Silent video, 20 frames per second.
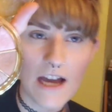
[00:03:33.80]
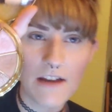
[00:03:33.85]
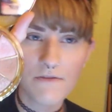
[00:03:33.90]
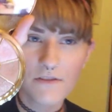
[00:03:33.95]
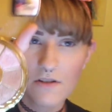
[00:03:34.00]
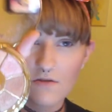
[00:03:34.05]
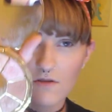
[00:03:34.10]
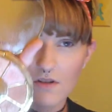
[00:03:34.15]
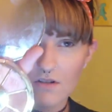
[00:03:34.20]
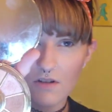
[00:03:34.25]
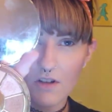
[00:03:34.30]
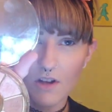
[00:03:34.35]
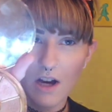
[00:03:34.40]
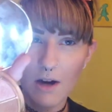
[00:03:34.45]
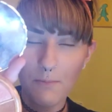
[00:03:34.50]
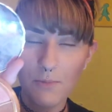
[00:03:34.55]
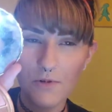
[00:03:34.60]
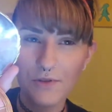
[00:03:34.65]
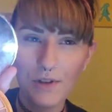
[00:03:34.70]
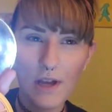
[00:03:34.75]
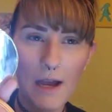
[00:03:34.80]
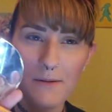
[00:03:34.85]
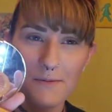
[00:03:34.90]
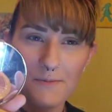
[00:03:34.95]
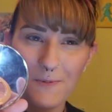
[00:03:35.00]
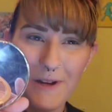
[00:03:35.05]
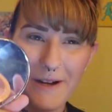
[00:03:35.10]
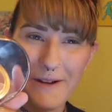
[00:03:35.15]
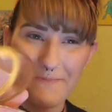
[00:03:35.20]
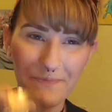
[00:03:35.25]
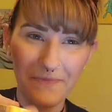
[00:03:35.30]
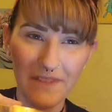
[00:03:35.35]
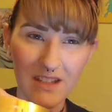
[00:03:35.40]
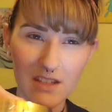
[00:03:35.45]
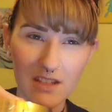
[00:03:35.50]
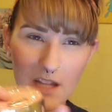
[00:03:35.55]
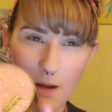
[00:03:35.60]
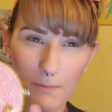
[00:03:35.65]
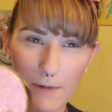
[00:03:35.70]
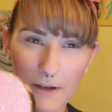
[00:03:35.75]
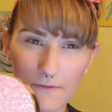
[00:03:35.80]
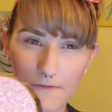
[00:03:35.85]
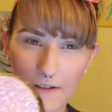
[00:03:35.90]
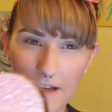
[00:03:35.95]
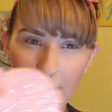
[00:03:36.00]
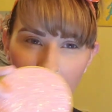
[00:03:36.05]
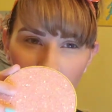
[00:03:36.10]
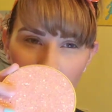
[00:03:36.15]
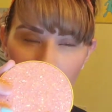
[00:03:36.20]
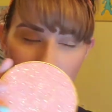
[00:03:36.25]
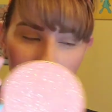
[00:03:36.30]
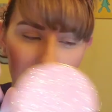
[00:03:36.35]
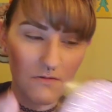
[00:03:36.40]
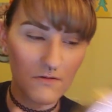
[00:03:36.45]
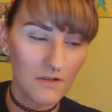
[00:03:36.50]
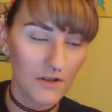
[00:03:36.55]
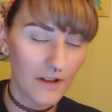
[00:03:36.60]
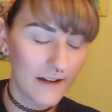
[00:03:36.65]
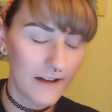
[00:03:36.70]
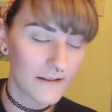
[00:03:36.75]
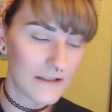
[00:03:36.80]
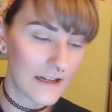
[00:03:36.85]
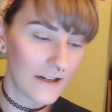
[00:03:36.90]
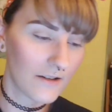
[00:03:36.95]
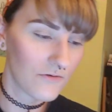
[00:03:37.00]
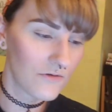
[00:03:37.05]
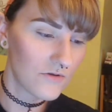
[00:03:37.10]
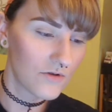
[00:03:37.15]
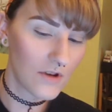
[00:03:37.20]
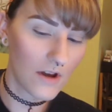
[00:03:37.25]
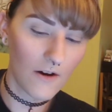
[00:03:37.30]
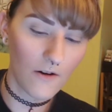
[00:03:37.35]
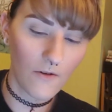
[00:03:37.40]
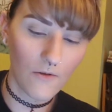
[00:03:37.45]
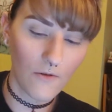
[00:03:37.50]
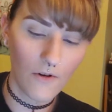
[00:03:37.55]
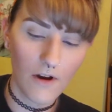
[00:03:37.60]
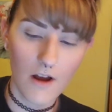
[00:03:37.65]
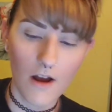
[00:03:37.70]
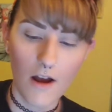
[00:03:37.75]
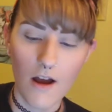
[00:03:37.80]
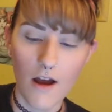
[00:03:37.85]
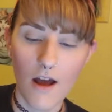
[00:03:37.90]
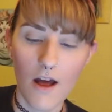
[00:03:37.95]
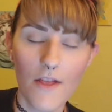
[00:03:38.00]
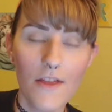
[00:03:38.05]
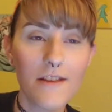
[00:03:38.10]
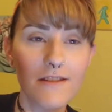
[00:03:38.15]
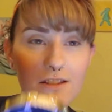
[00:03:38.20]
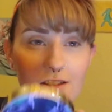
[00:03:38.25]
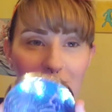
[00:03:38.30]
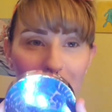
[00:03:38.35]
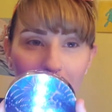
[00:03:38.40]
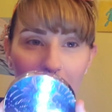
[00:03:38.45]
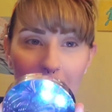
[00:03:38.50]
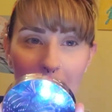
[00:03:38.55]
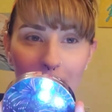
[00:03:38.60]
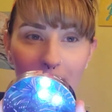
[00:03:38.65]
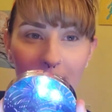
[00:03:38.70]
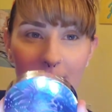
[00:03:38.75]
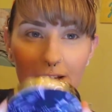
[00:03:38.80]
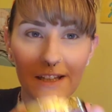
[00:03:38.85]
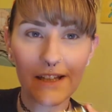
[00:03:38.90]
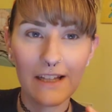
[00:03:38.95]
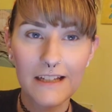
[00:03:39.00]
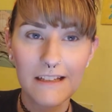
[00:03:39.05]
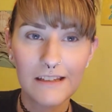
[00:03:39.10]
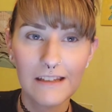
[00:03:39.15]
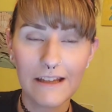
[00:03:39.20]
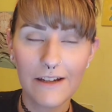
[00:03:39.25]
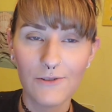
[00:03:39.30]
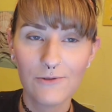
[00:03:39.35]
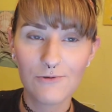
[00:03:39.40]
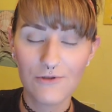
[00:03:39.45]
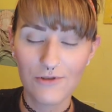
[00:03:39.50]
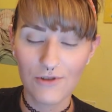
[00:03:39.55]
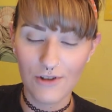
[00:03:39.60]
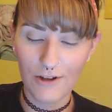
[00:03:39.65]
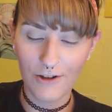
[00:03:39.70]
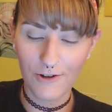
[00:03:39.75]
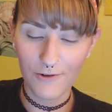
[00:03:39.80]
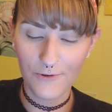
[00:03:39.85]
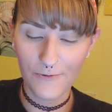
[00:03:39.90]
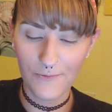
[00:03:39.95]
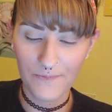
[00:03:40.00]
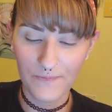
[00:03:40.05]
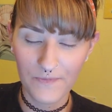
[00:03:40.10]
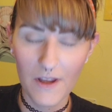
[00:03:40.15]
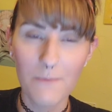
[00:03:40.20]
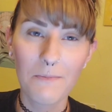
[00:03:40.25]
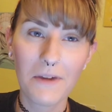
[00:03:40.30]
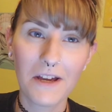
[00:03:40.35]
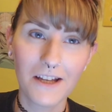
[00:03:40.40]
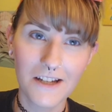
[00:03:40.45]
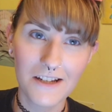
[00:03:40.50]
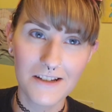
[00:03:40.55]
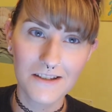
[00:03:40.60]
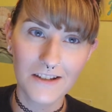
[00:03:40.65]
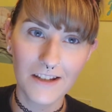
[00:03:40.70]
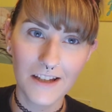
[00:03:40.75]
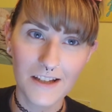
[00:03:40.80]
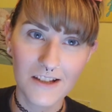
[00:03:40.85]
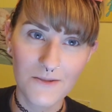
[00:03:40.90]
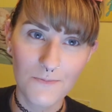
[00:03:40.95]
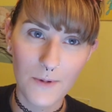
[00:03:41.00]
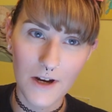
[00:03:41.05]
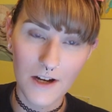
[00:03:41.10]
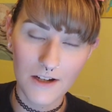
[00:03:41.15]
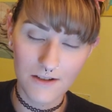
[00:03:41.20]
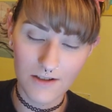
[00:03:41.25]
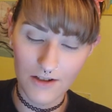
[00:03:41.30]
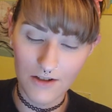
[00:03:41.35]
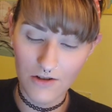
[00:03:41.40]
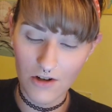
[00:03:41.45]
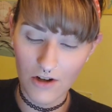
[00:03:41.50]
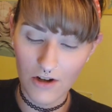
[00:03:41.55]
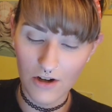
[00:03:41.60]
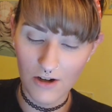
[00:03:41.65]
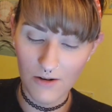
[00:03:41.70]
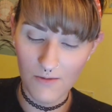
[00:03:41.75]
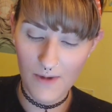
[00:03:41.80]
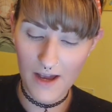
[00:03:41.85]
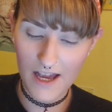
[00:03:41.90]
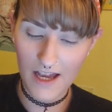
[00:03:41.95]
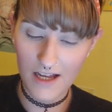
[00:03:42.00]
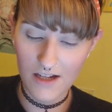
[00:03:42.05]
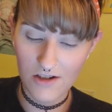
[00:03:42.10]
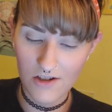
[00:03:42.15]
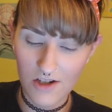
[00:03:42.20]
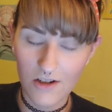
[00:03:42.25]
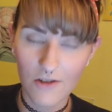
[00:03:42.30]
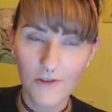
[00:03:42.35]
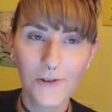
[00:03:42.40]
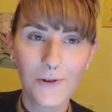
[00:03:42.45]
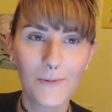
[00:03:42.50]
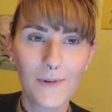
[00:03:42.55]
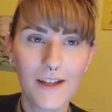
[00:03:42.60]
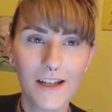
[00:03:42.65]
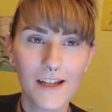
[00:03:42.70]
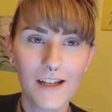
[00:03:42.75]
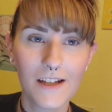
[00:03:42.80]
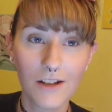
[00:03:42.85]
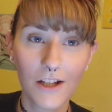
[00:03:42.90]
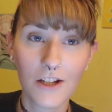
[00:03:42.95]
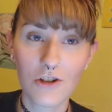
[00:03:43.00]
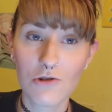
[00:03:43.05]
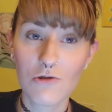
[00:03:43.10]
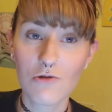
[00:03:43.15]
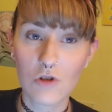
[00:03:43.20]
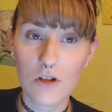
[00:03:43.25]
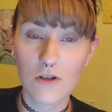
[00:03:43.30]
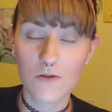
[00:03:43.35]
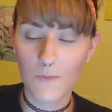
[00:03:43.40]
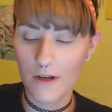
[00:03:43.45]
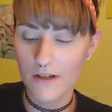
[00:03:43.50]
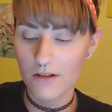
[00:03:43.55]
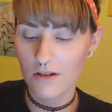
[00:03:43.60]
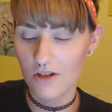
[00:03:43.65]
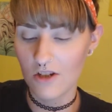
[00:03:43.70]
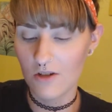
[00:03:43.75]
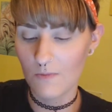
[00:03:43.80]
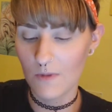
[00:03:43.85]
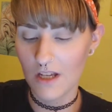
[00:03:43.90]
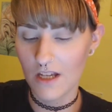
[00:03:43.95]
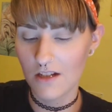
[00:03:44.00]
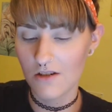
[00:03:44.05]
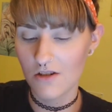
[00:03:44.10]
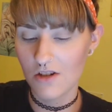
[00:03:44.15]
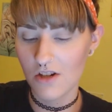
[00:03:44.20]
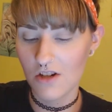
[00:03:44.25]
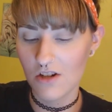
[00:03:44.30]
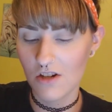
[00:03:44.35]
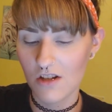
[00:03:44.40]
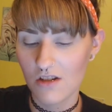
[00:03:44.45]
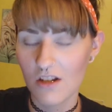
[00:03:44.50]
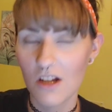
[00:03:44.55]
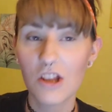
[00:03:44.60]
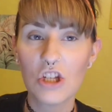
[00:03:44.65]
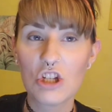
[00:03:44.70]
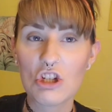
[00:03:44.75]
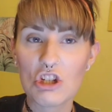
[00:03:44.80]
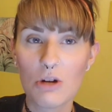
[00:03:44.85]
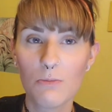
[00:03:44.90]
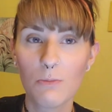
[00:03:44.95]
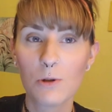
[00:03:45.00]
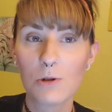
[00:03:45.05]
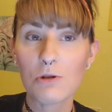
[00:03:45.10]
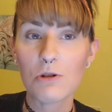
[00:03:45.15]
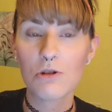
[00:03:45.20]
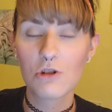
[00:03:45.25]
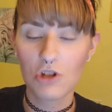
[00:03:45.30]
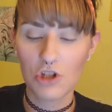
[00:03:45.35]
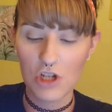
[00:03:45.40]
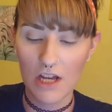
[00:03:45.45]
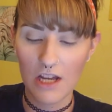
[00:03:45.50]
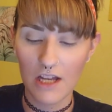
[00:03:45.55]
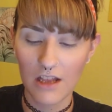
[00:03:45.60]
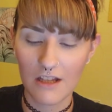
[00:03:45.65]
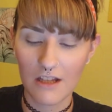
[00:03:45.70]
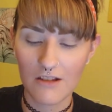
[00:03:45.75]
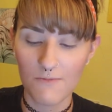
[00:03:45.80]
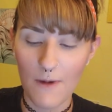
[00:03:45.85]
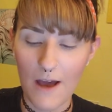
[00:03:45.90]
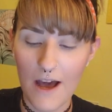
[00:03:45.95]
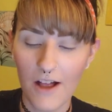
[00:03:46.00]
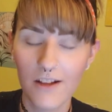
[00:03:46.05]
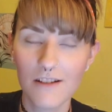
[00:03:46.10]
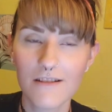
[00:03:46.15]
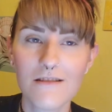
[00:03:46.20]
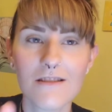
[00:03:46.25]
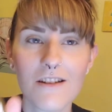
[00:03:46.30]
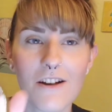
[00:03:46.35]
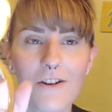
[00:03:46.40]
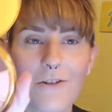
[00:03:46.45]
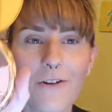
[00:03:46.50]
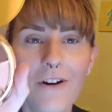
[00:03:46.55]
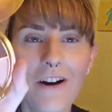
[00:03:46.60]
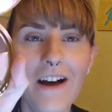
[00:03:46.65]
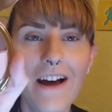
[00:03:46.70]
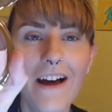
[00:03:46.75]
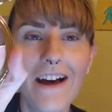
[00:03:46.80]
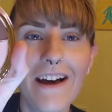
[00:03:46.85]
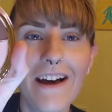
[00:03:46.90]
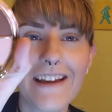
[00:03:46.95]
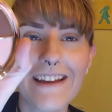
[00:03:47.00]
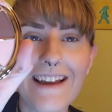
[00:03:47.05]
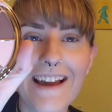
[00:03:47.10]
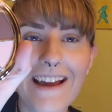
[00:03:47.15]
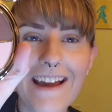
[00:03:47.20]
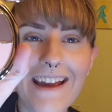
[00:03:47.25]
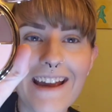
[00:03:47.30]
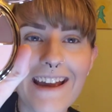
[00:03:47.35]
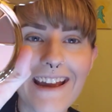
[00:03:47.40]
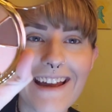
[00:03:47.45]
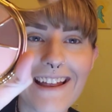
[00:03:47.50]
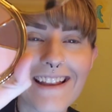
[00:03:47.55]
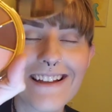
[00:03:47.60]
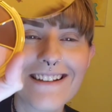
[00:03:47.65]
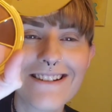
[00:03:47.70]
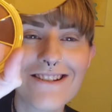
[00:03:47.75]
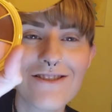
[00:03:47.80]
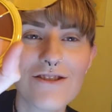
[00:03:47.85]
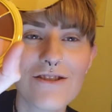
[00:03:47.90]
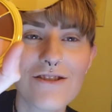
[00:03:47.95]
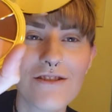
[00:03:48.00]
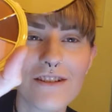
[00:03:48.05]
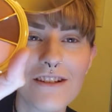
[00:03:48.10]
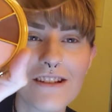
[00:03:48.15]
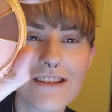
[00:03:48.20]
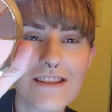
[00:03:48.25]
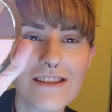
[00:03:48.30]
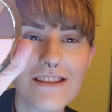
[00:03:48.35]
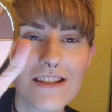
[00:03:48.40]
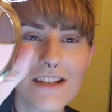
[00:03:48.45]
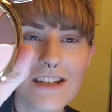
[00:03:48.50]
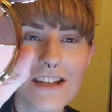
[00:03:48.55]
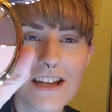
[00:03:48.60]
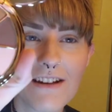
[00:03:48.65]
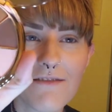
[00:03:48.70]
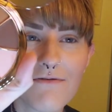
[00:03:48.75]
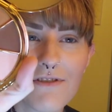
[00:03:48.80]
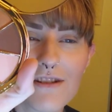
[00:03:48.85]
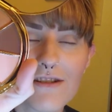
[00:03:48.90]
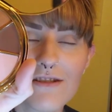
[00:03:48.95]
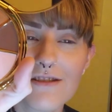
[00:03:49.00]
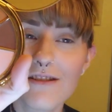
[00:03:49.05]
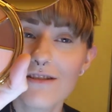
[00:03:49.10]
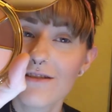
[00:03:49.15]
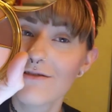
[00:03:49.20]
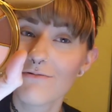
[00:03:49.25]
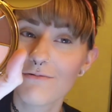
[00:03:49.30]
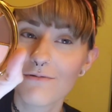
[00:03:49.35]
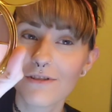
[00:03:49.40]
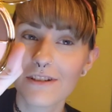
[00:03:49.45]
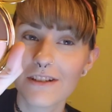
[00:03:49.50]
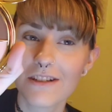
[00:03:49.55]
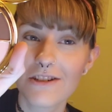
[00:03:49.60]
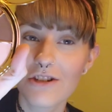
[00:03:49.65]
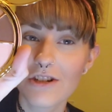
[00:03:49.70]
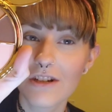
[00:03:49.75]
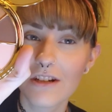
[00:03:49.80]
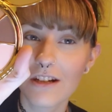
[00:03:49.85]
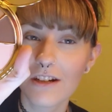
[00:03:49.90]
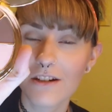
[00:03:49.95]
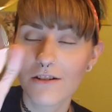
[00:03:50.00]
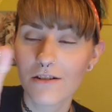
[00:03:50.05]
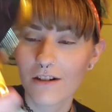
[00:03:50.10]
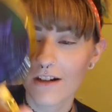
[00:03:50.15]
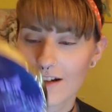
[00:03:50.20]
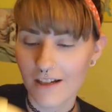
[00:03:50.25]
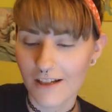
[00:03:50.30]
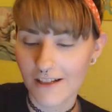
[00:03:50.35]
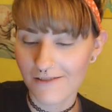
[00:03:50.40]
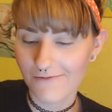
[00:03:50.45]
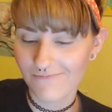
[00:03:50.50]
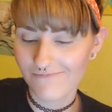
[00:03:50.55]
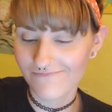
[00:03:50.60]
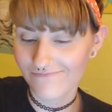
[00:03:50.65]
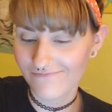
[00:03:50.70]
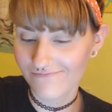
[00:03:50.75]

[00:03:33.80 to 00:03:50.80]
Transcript: I've used this a couple times, but it's not my favorite. This was a letdown, so this is probably a letdown too. My cousin gets BOXYCHARM, and she told me, like, she was just messaging me, and she's just like, the shimmers are shit in this palette. So yay, let's see if this is really shitty or not.